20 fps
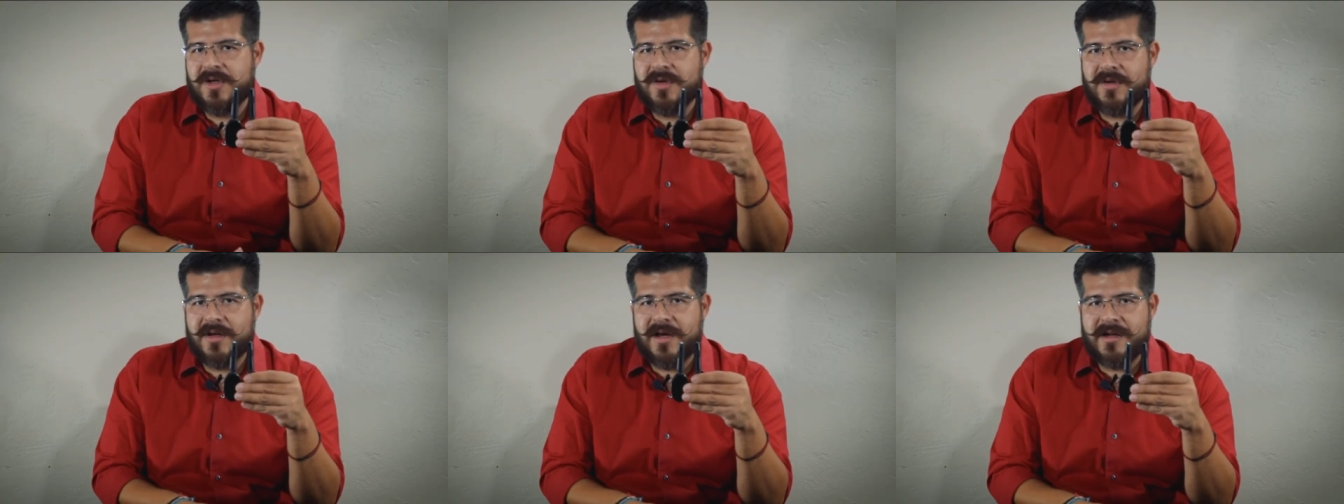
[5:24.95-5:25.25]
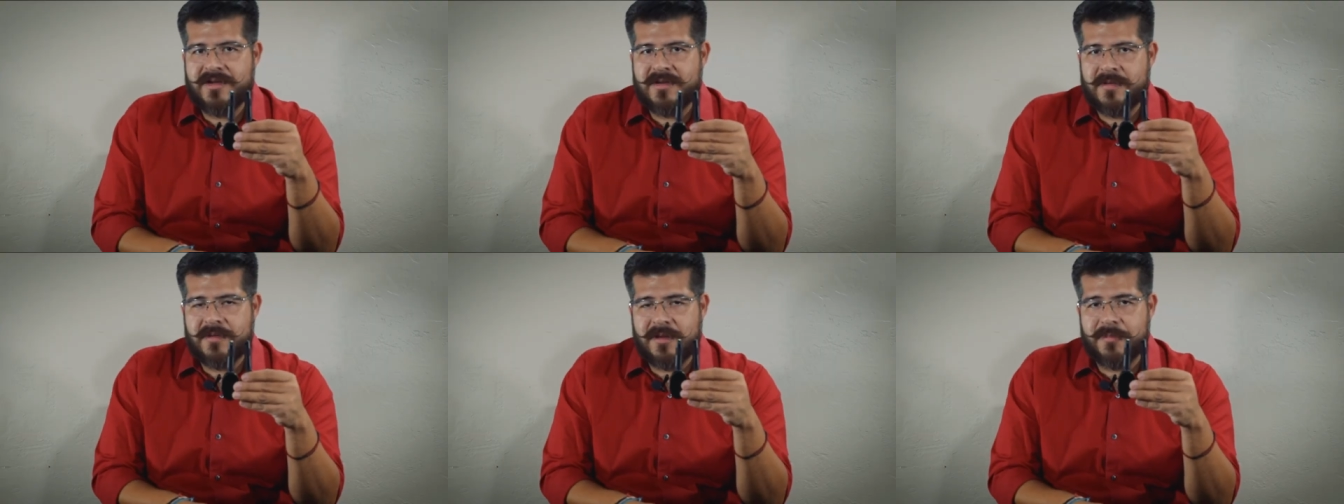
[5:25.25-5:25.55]
that you
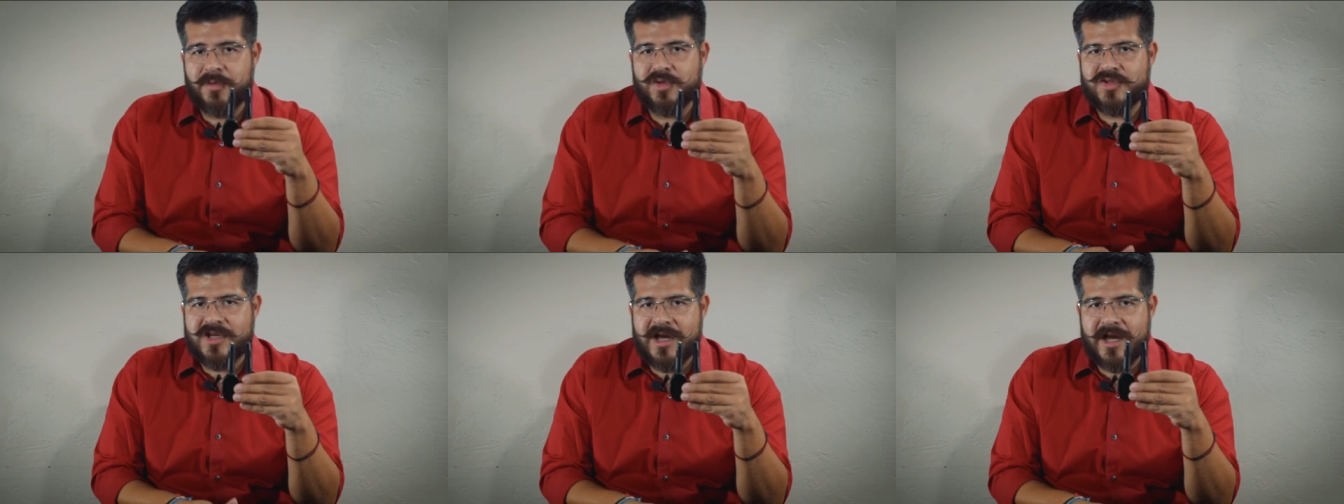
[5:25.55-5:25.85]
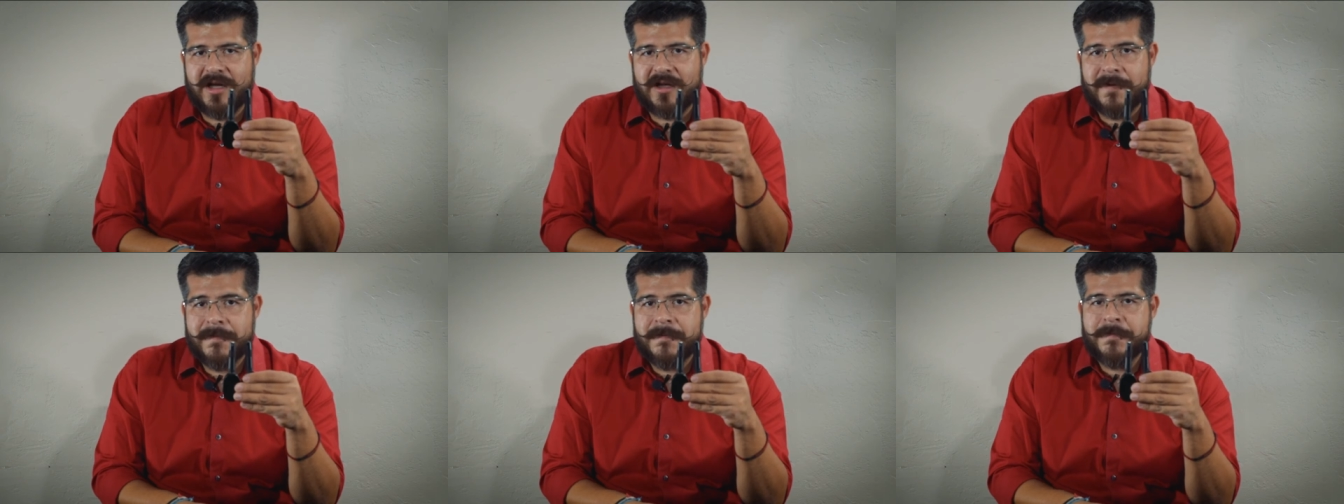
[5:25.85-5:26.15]
gotta double
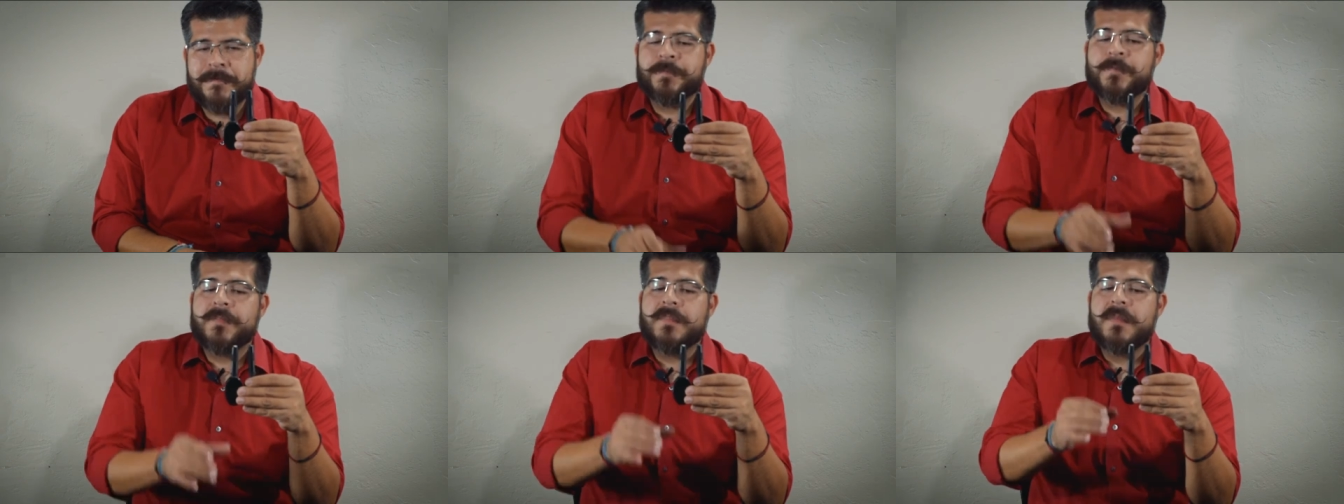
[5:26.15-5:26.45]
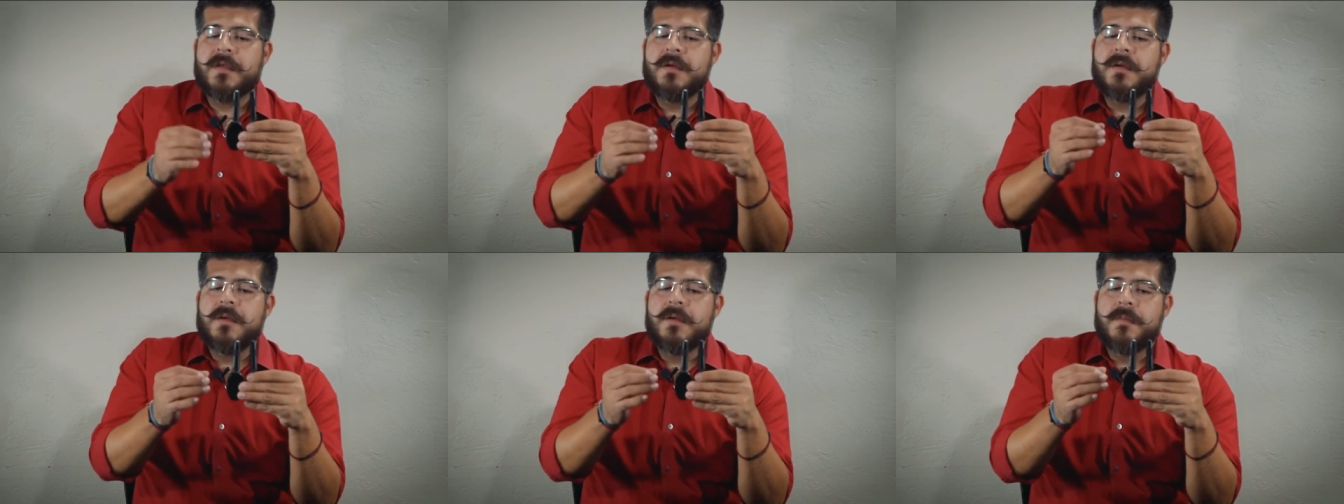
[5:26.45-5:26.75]
check.
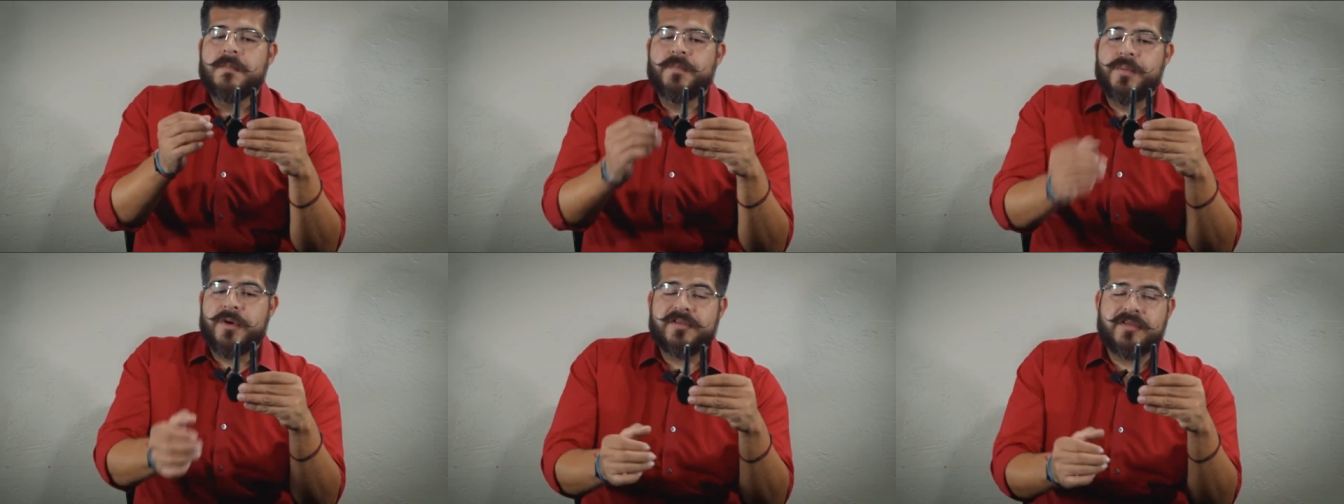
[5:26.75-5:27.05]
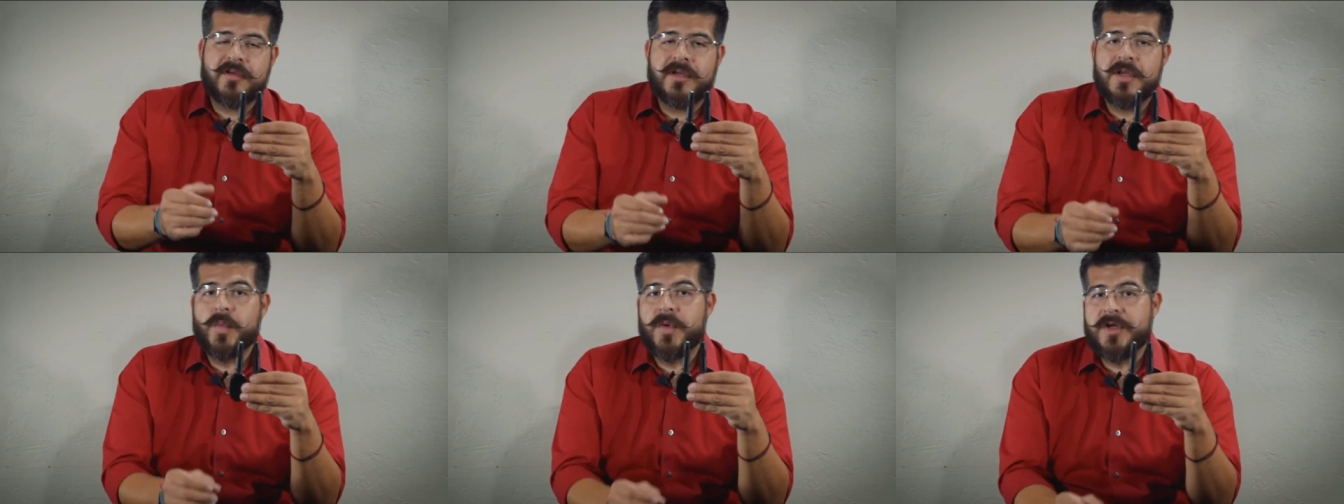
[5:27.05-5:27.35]

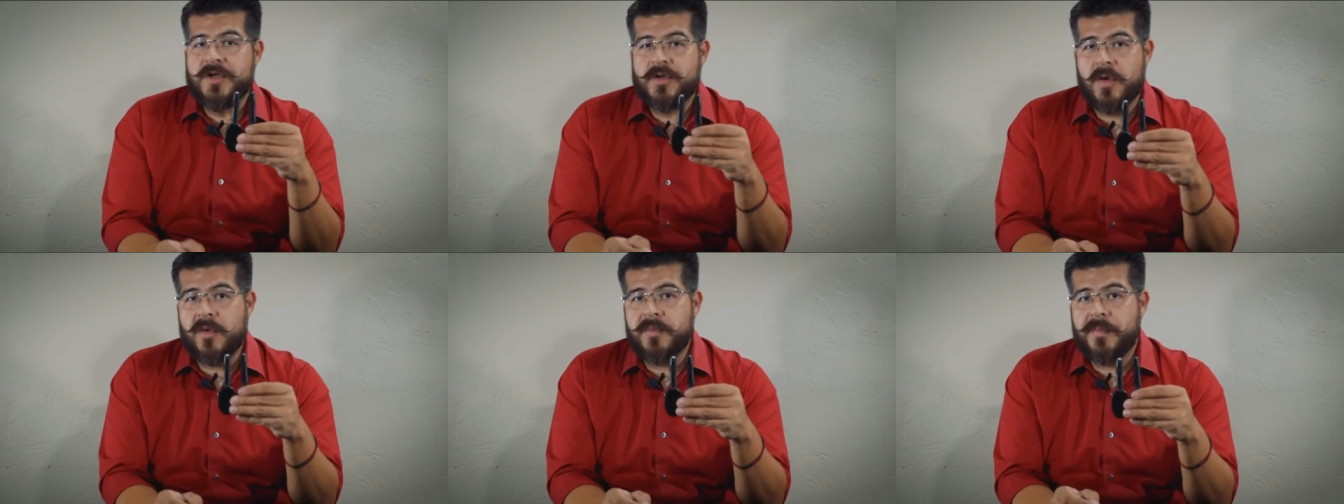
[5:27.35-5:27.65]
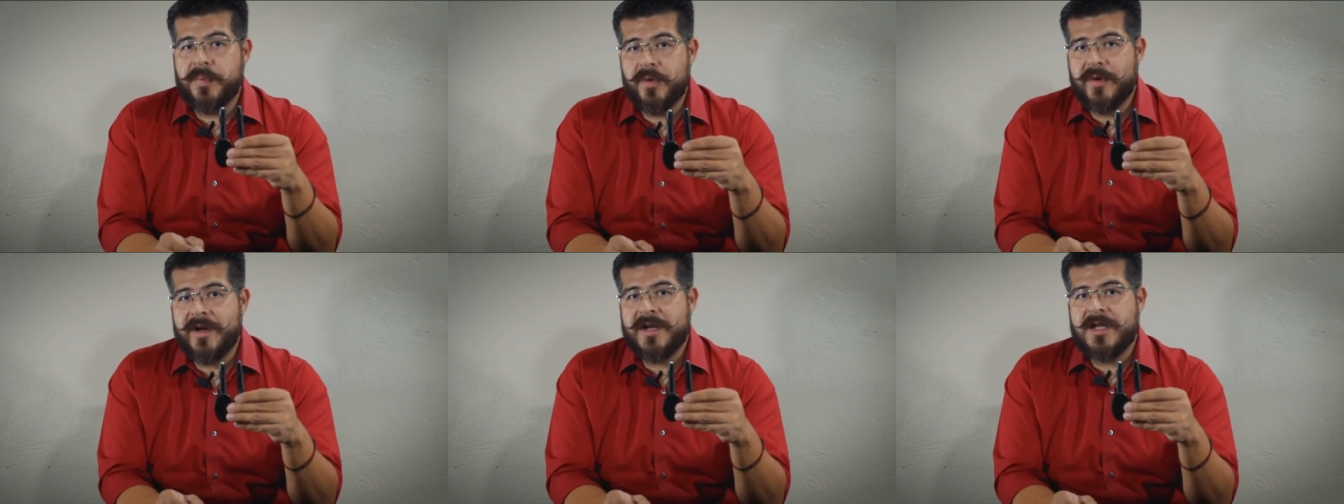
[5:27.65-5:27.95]
Personally, we
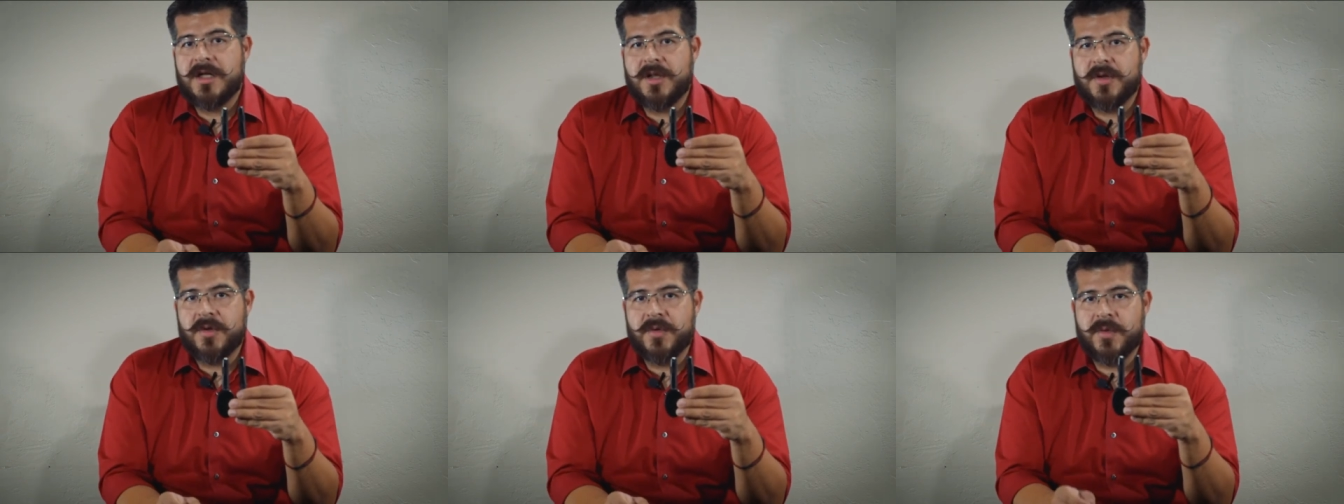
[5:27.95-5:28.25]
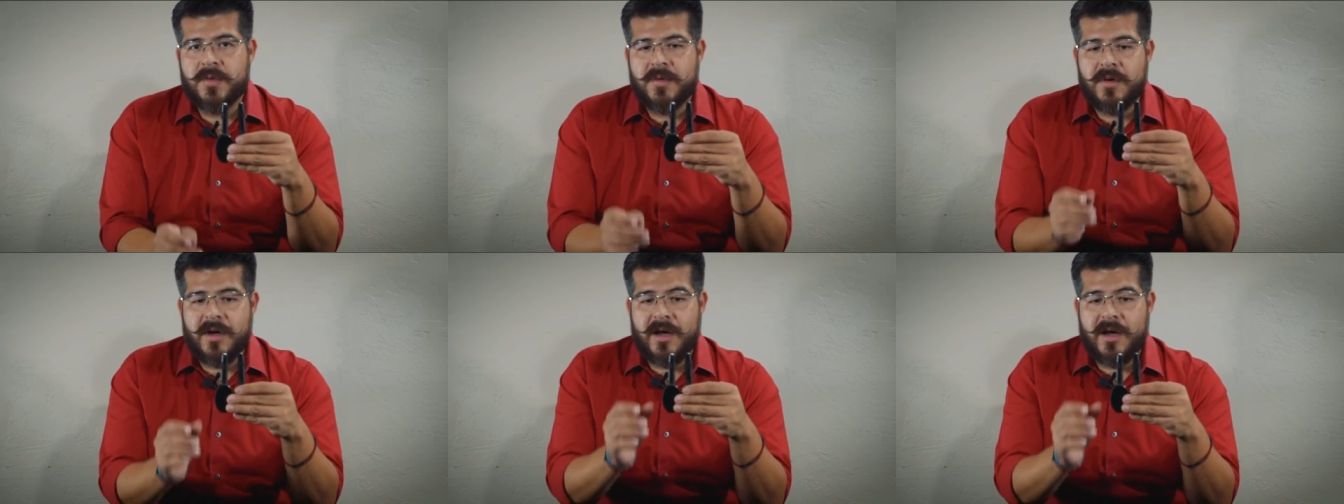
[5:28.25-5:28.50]
don't put any glue